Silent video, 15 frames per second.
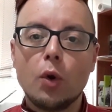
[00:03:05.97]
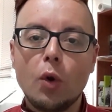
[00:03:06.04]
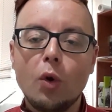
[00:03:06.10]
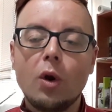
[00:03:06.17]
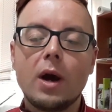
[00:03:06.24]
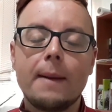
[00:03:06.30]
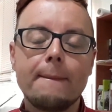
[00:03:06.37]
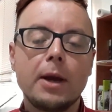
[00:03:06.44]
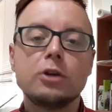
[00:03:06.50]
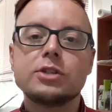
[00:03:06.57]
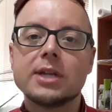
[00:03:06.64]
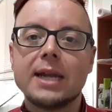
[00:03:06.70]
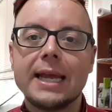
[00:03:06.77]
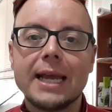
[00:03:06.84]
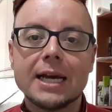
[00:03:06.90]
or
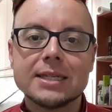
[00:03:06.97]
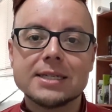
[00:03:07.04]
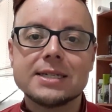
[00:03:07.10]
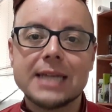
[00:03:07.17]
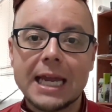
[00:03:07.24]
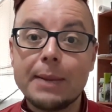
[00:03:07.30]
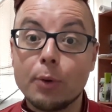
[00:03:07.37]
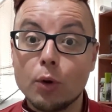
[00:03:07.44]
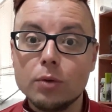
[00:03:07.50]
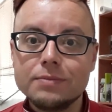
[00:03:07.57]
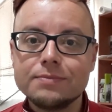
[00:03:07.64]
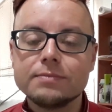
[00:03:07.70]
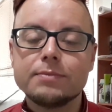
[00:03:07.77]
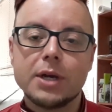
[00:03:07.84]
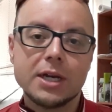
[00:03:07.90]
emotionally
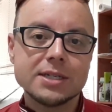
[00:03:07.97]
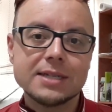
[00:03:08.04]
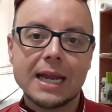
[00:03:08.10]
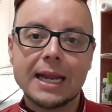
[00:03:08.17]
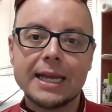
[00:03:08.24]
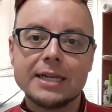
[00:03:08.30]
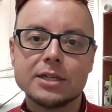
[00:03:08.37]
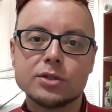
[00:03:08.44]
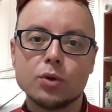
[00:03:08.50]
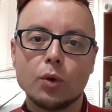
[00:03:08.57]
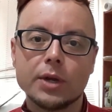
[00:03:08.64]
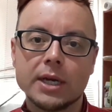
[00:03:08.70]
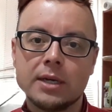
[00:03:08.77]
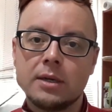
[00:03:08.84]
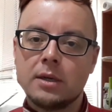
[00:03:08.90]
unstable personality
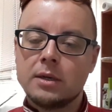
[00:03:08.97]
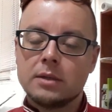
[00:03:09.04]
disorder.